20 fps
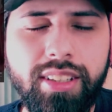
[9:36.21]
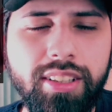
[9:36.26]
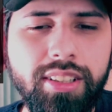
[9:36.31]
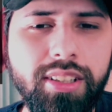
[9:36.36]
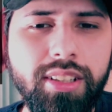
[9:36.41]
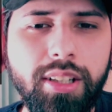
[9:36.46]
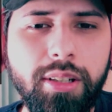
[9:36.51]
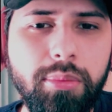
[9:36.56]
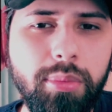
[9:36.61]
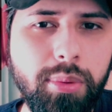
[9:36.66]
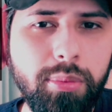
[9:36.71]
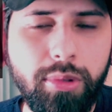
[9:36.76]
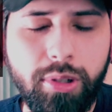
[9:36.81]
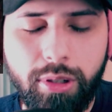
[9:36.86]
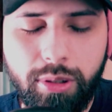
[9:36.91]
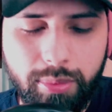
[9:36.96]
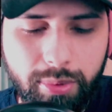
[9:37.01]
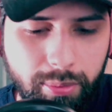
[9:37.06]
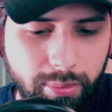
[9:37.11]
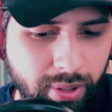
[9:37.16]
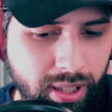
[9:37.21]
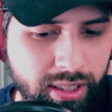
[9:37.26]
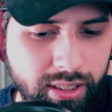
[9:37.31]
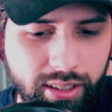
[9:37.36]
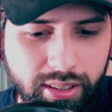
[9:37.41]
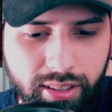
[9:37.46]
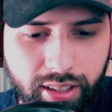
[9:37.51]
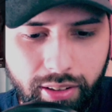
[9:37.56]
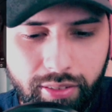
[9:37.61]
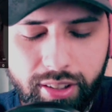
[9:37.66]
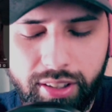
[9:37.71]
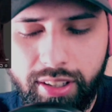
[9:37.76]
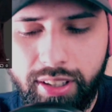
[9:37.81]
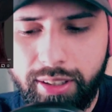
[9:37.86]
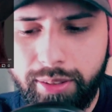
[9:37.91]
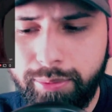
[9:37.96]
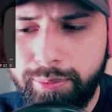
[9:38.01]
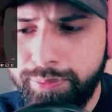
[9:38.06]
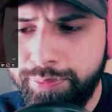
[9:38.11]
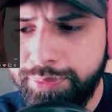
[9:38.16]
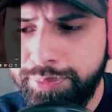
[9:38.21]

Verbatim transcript: you know, be more open minded and everything.